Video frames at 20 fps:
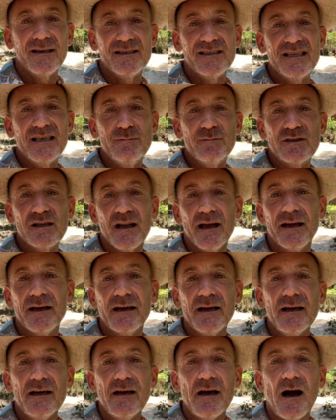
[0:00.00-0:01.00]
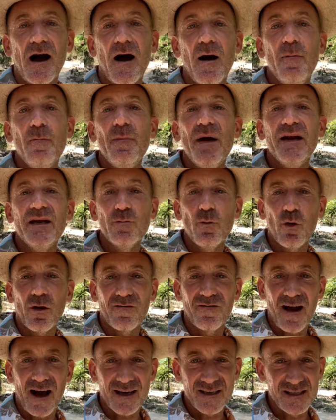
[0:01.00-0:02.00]
seems like uh, many more
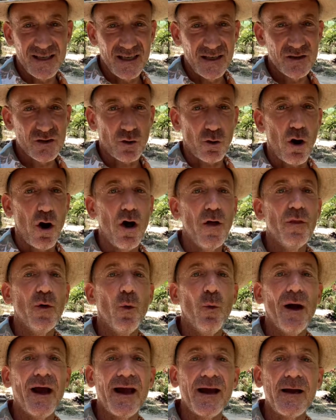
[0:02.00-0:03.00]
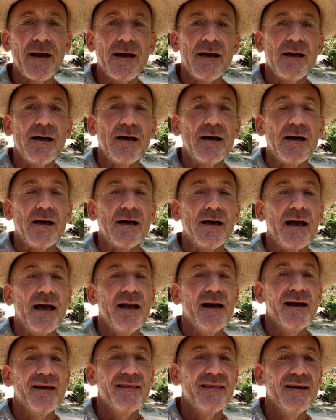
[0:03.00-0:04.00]
vaccines are on the way. Uh,
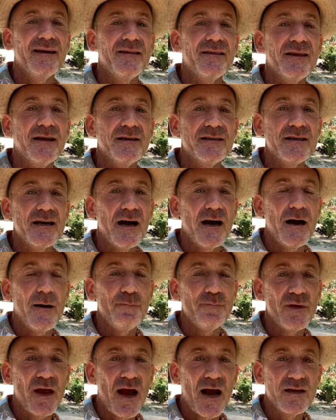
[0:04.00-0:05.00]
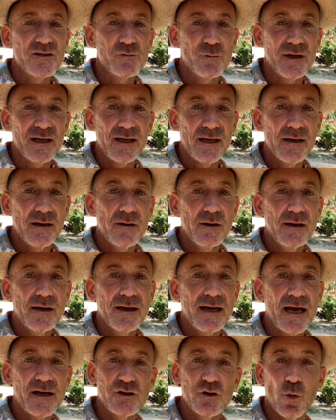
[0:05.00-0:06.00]
and I think that um, as we
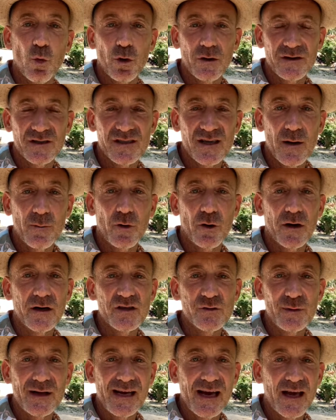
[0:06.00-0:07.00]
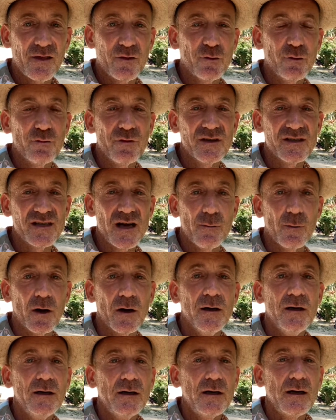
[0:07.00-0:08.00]
get towards summer and as we get through the summer,
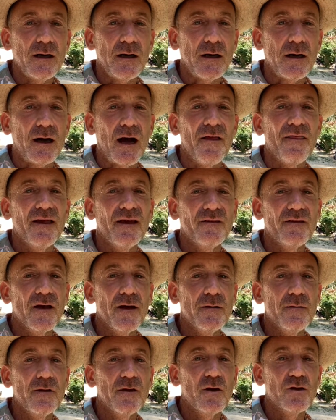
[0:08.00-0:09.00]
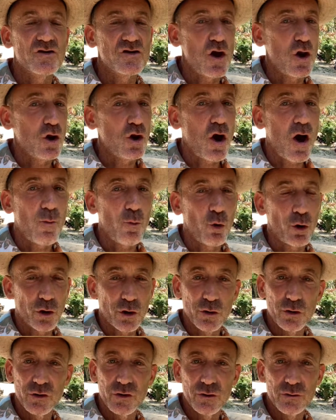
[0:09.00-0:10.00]
uh, I think that there's a lot more
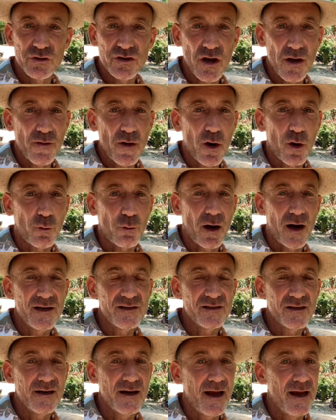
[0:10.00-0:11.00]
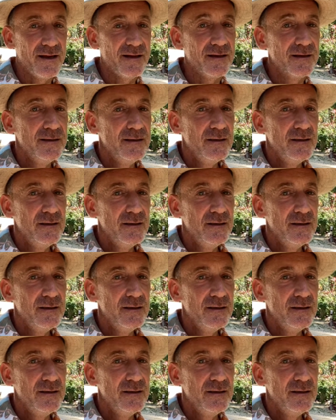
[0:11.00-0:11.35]
good news on the horizon. And